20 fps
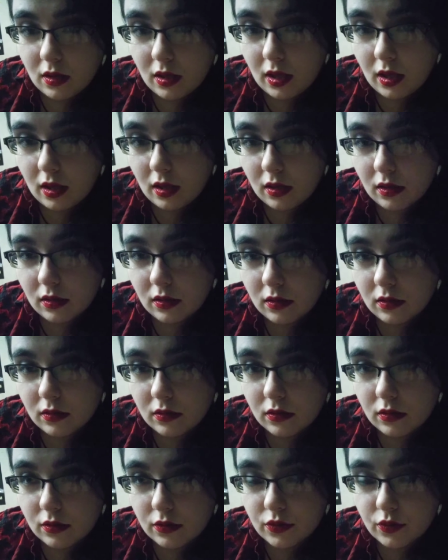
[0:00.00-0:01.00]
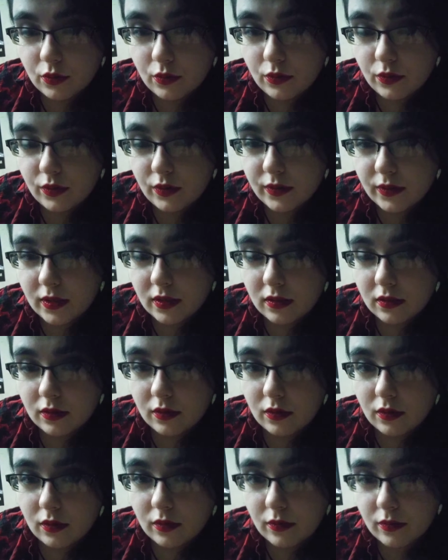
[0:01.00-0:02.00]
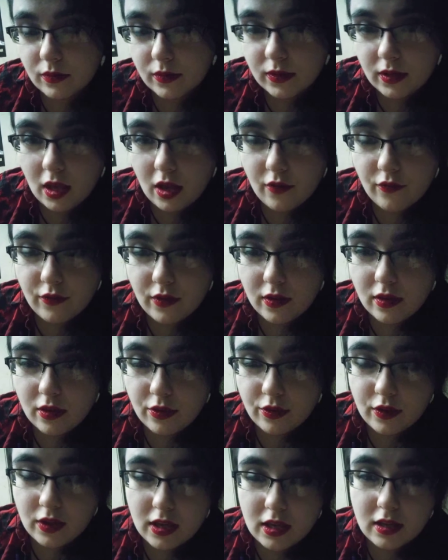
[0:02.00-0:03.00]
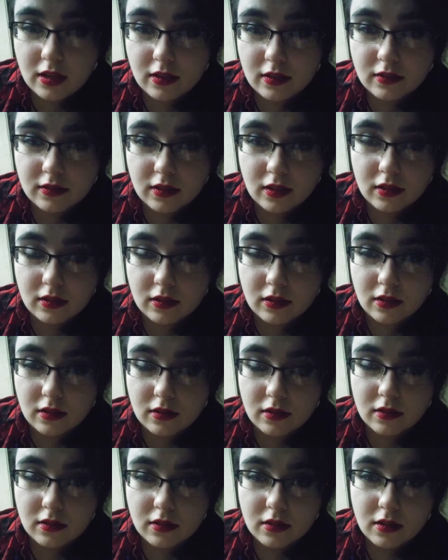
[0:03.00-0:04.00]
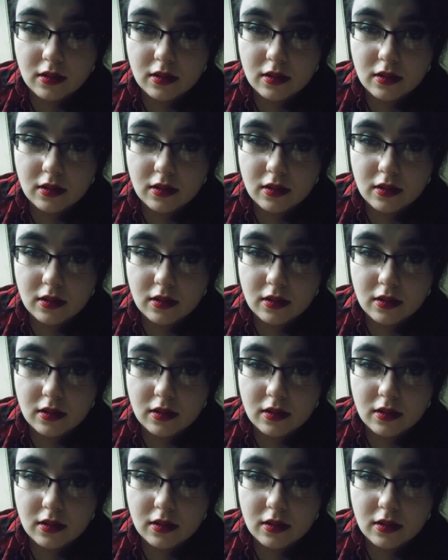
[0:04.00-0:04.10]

And the tools and the stuff and the things and the